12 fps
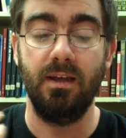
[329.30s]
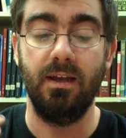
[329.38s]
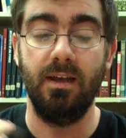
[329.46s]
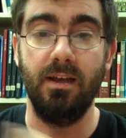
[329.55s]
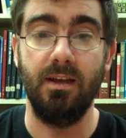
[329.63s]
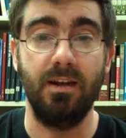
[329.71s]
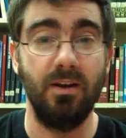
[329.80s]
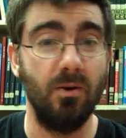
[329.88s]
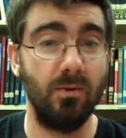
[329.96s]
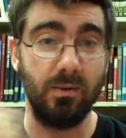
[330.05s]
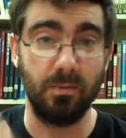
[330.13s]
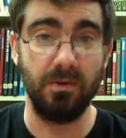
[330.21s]
And I know
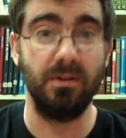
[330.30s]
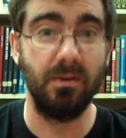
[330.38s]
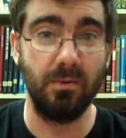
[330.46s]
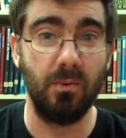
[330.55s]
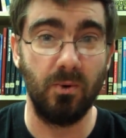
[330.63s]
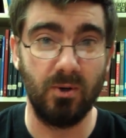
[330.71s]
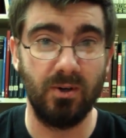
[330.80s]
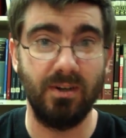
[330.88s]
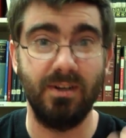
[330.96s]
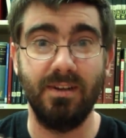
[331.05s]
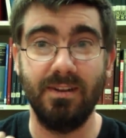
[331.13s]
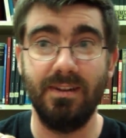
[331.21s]
it's won an award,
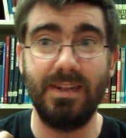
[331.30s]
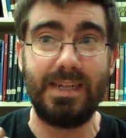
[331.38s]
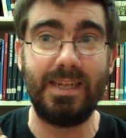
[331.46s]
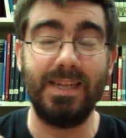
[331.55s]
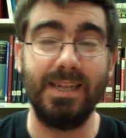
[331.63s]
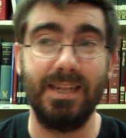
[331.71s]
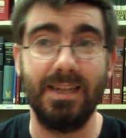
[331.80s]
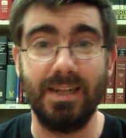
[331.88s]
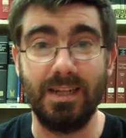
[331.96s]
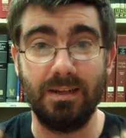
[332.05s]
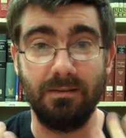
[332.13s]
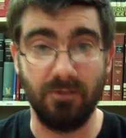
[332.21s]
and
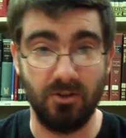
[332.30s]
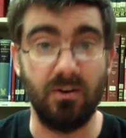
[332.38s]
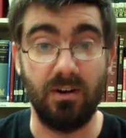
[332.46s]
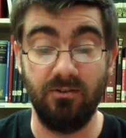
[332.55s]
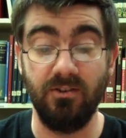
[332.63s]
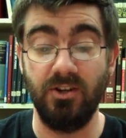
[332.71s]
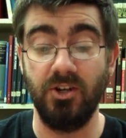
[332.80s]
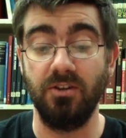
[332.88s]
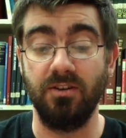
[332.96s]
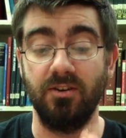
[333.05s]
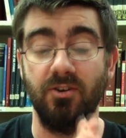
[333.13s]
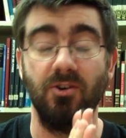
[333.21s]

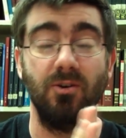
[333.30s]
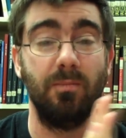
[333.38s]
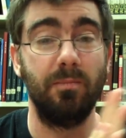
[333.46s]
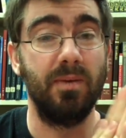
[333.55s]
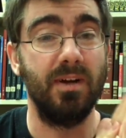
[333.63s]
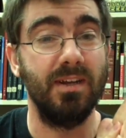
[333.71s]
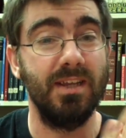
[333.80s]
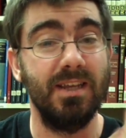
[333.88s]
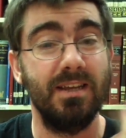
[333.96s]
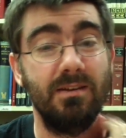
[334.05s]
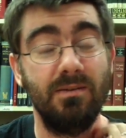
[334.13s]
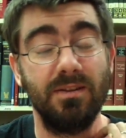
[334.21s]
congratulations to her, but
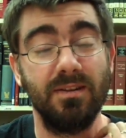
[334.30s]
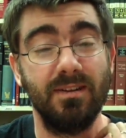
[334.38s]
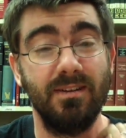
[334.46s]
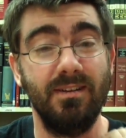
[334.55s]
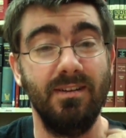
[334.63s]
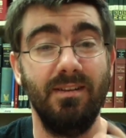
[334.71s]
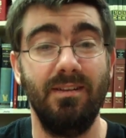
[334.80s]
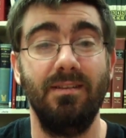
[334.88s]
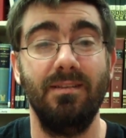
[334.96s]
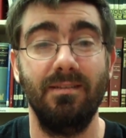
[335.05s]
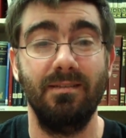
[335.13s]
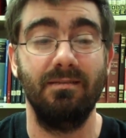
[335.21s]

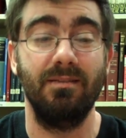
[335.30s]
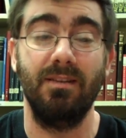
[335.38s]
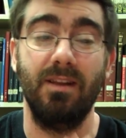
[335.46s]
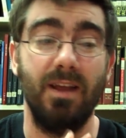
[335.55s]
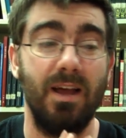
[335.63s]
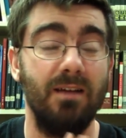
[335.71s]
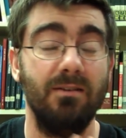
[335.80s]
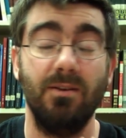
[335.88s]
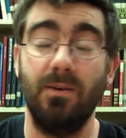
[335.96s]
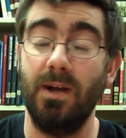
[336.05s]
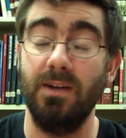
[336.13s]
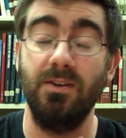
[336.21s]
I don't
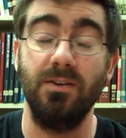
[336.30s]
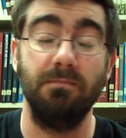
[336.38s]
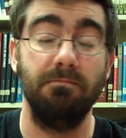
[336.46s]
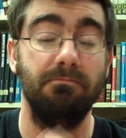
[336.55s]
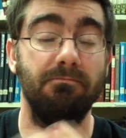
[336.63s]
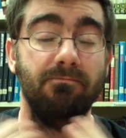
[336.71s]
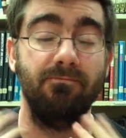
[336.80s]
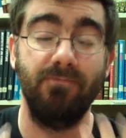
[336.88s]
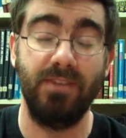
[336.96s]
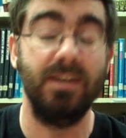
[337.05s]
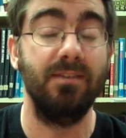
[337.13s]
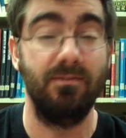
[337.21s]
know, I just
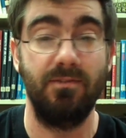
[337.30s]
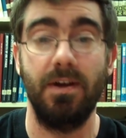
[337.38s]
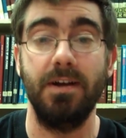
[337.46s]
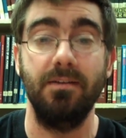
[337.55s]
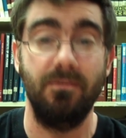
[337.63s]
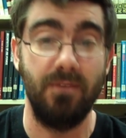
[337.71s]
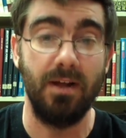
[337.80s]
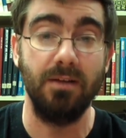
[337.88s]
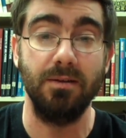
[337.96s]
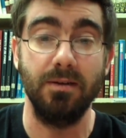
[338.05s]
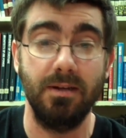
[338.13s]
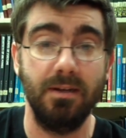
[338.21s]
didn't find it
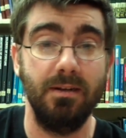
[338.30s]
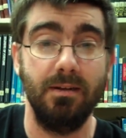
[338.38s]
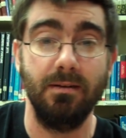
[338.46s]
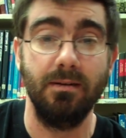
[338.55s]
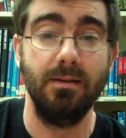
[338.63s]
fascinating.